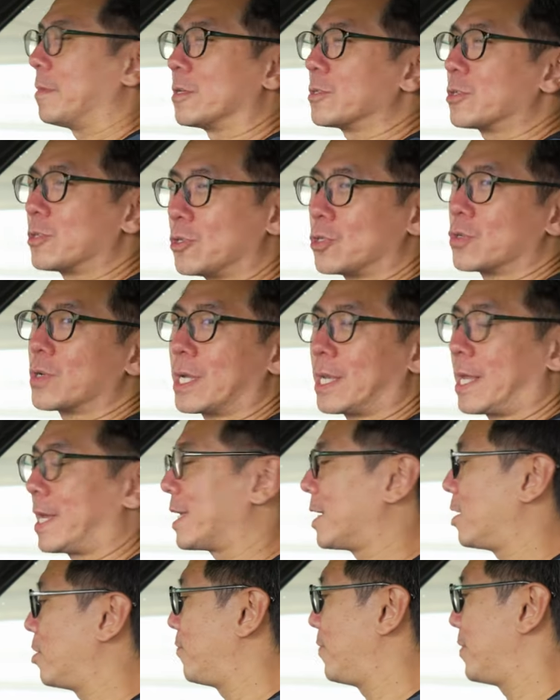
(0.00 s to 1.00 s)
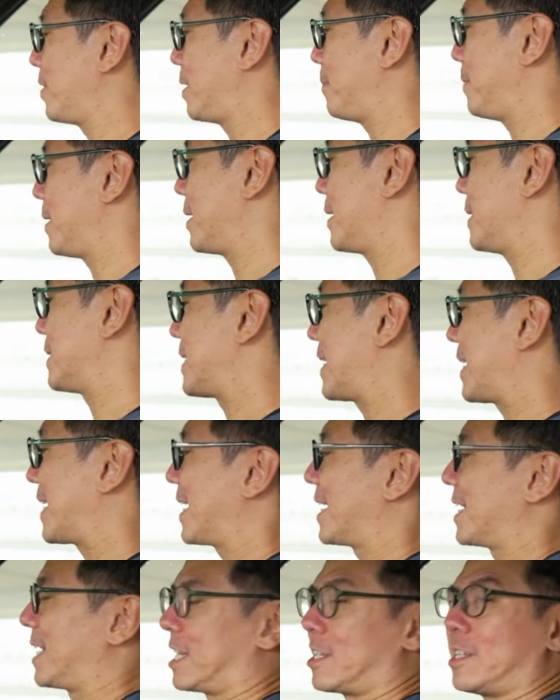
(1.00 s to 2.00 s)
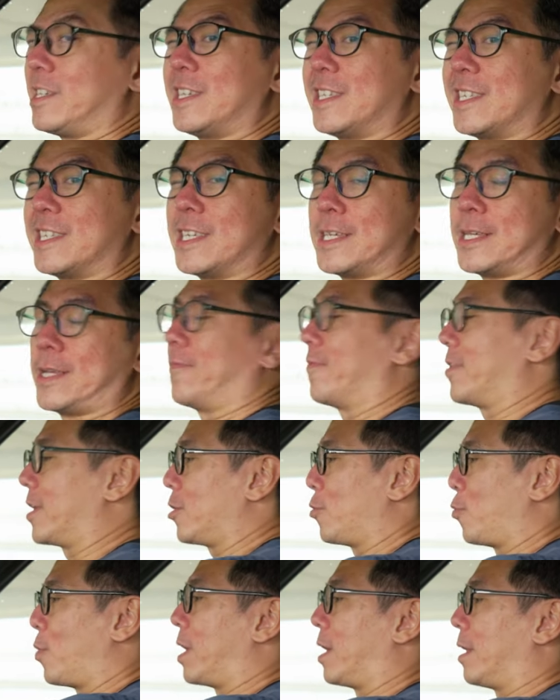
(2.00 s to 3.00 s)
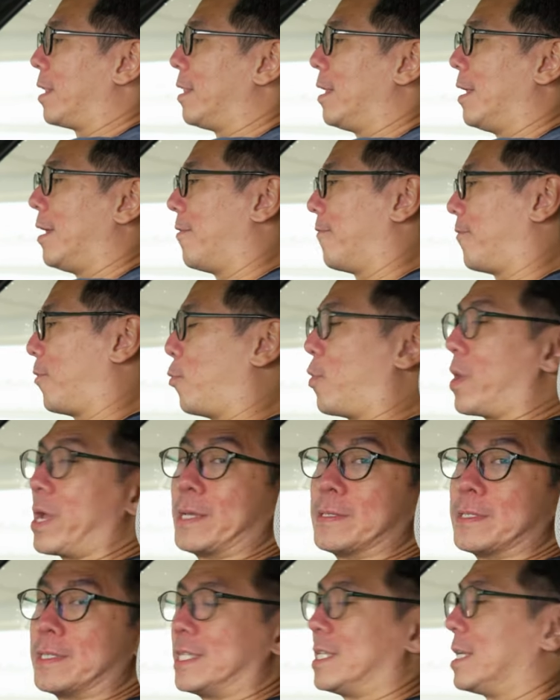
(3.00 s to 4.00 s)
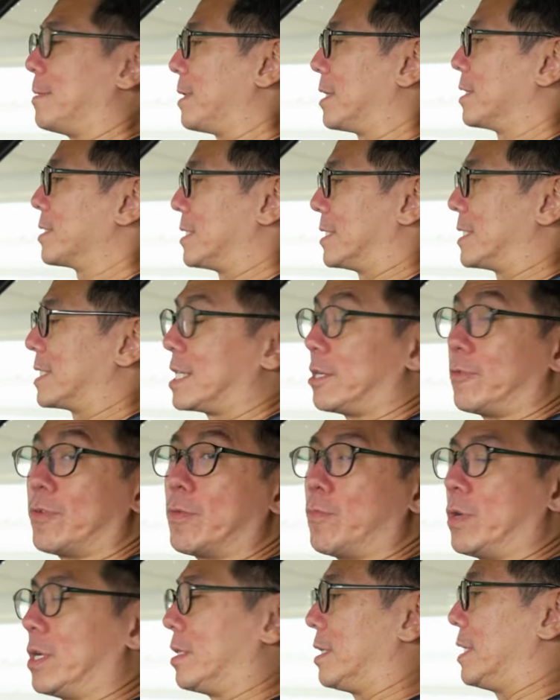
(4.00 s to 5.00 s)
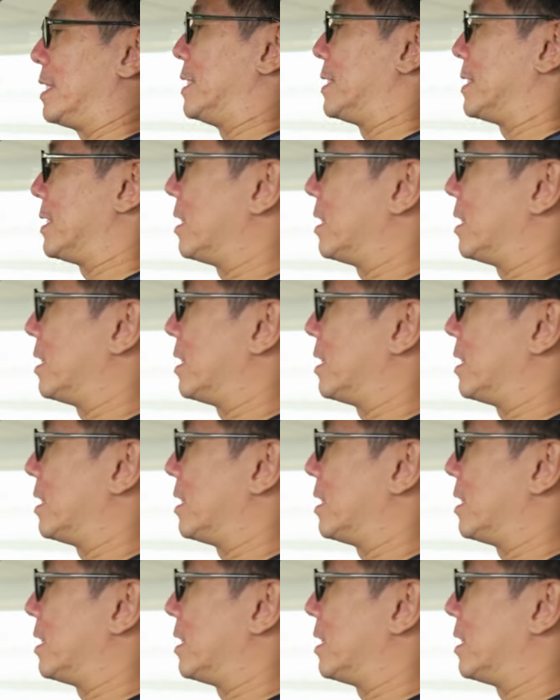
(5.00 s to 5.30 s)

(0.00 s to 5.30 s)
not so sure I like it over there because I can't actually see it very well from where I'm sitting because the steering wheel is